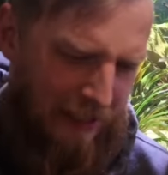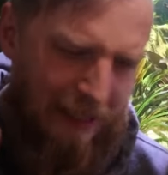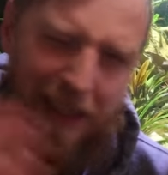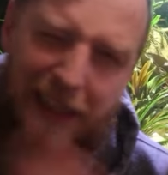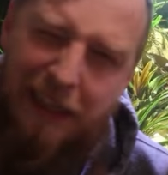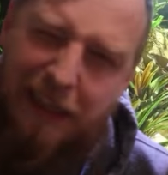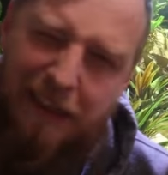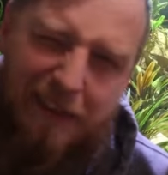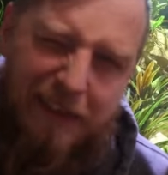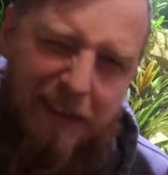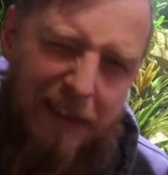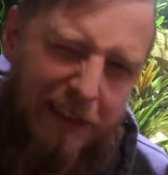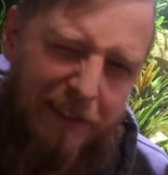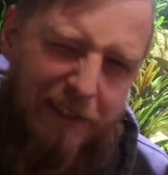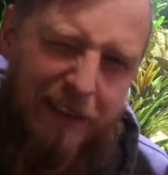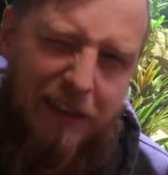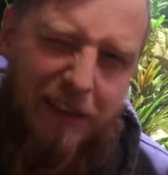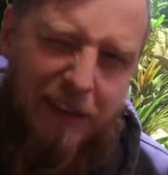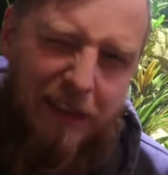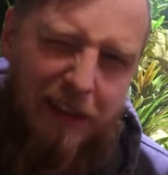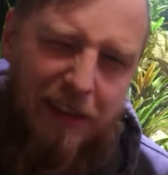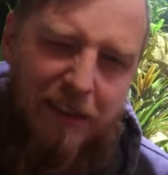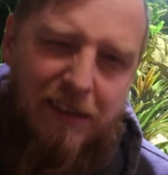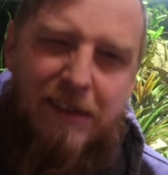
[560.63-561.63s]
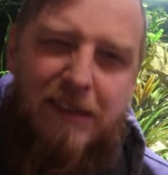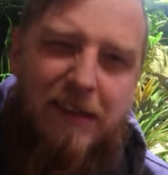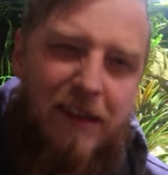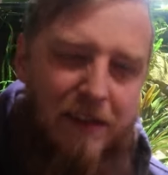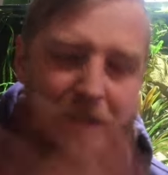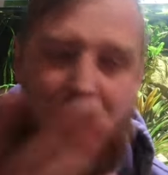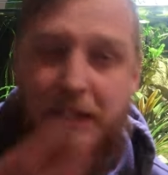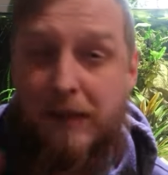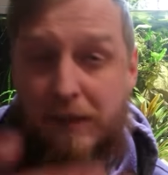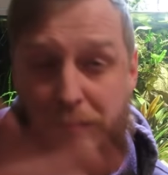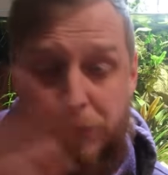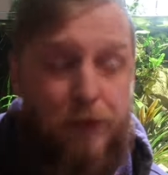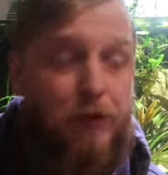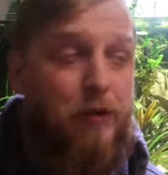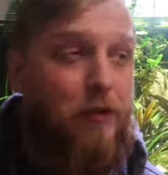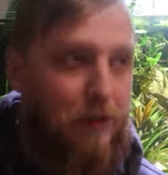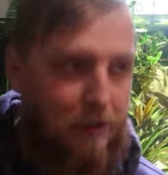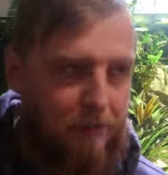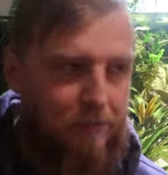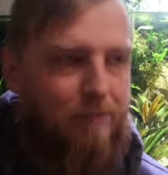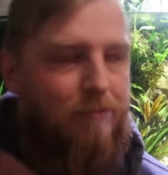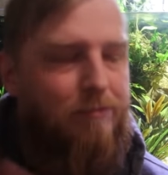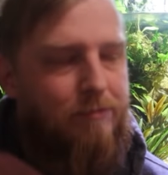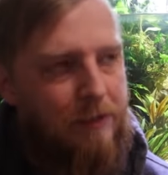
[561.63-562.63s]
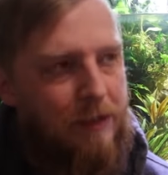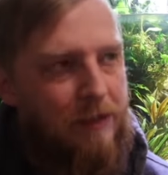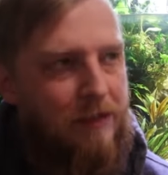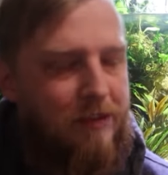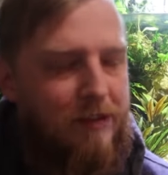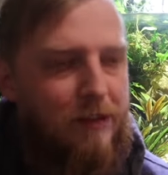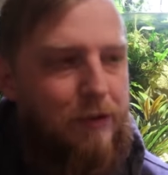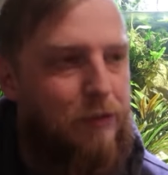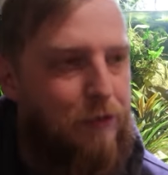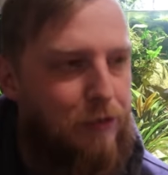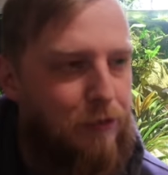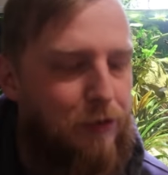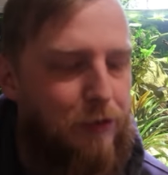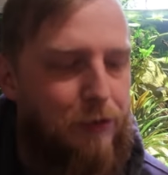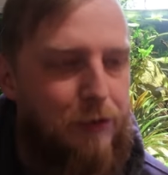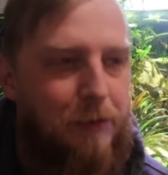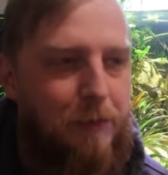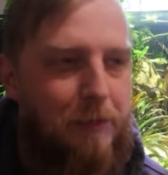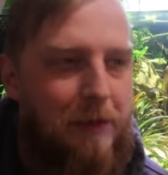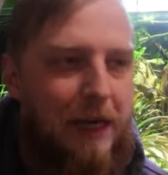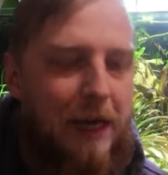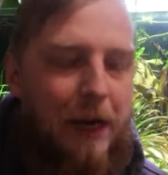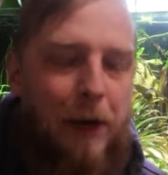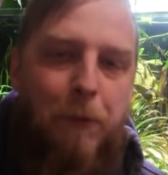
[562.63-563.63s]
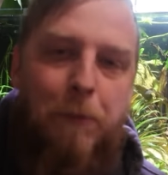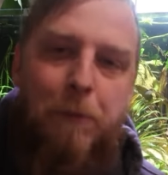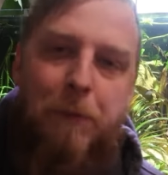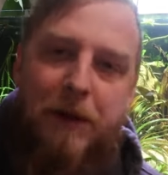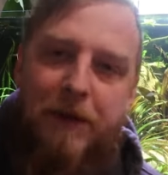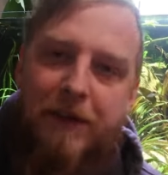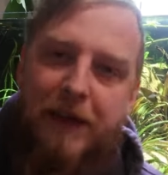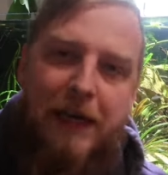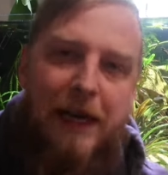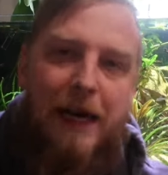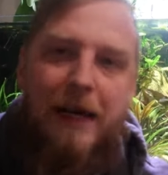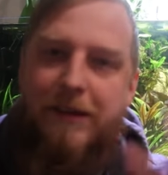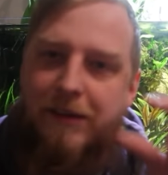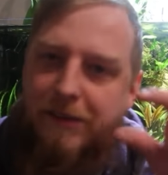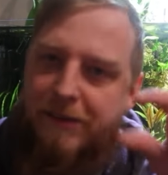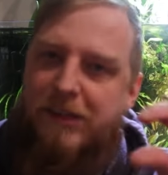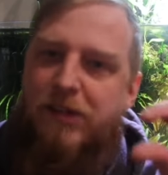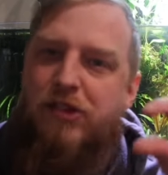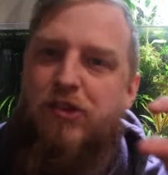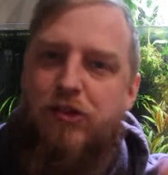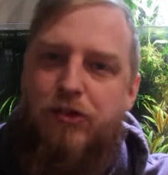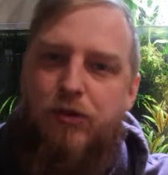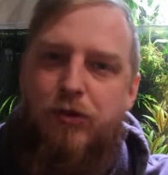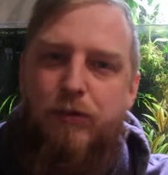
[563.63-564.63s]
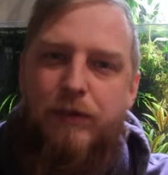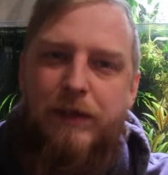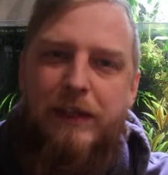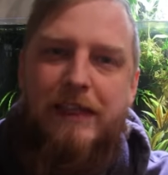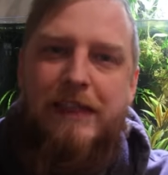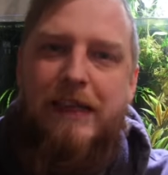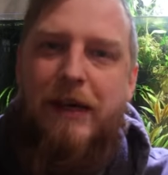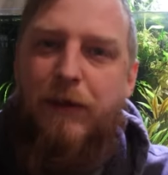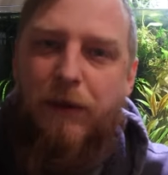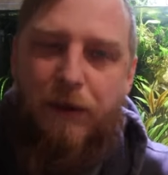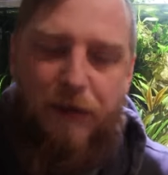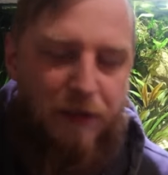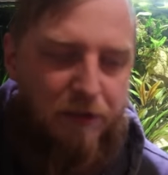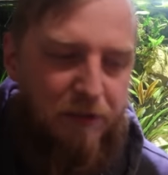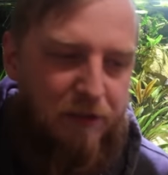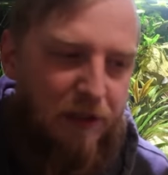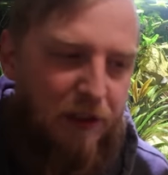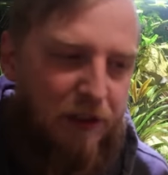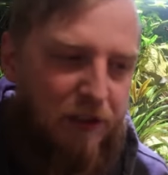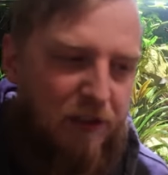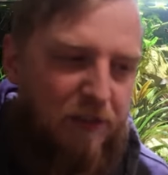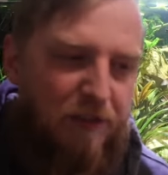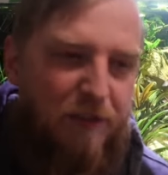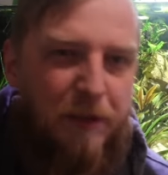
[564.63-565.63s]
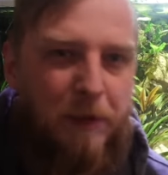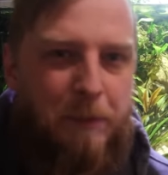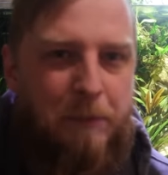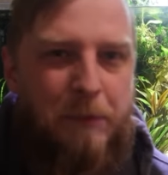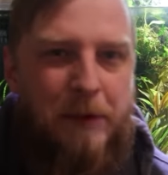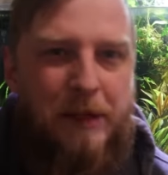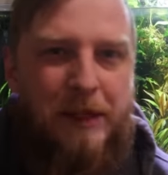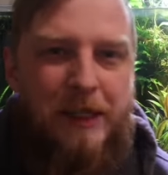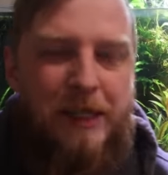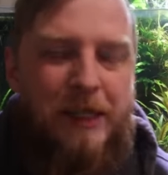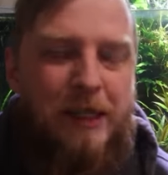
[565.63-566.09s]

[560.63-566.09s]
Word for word: E series heaters. I think they still do them. They still do them now, but they had a digital readout on the front of them.